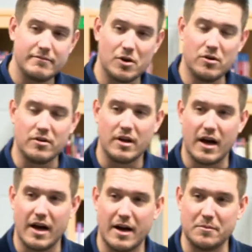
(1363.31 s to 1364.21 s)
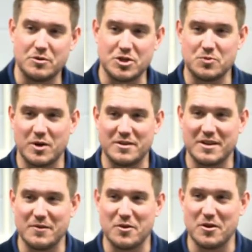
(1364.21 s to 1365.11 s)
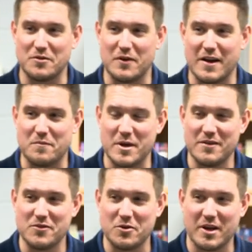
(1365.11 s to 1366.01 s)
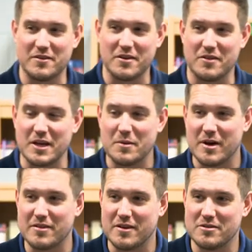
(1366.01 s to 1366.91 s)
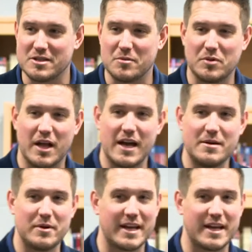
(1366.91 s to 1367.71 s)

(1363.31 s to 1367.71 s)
Cool. Um, just wanted to give you those five P's so you guys could think about those and apply them.